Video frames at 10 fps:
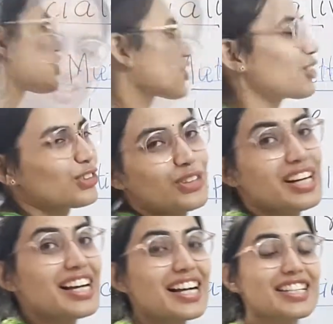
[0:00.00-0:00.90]

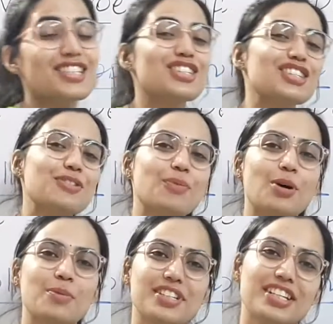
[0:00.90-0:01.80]
So associative
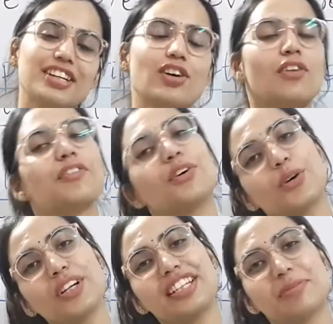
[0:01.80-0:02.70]
property of
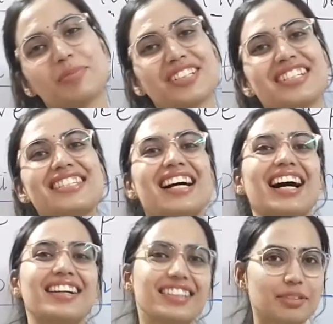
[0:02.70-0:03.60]
whole numbers
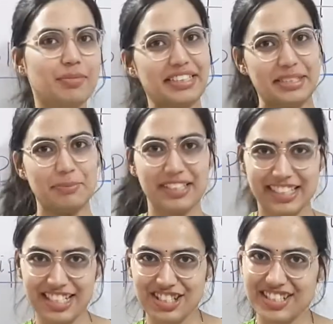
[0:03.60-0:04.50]
under
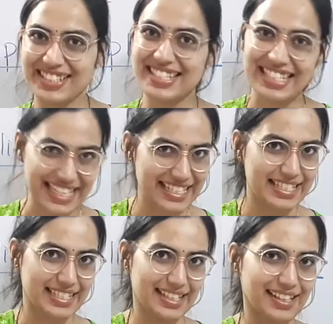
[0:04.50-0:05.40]
multiplication states
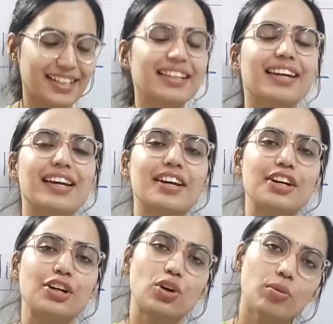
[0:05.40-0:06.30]
that
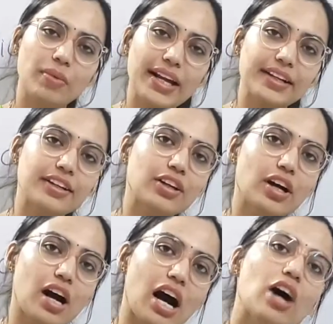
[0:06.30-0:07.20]
no matter
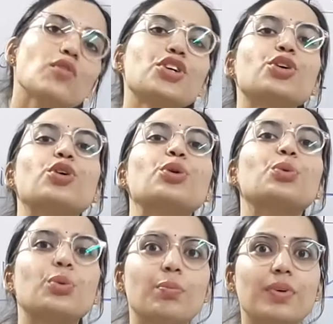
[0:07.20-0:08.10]
how you
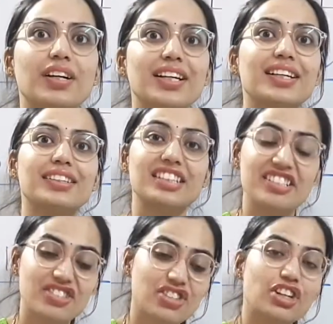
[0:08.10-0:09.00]
group
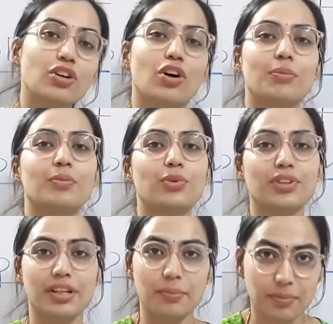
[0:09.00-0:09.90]
these 3 or more
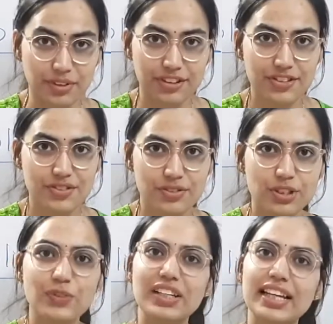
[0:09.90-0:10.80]
numbers,
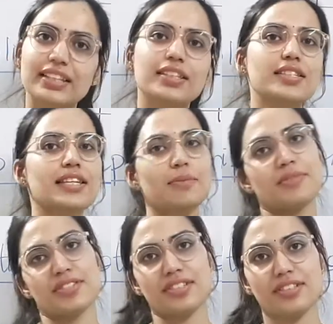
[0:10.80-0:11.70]
you will get the same
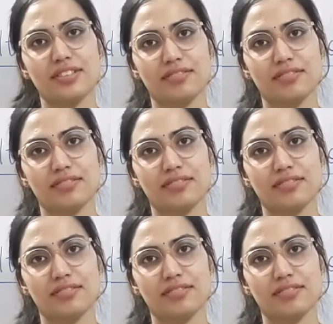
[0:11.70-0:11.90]
result.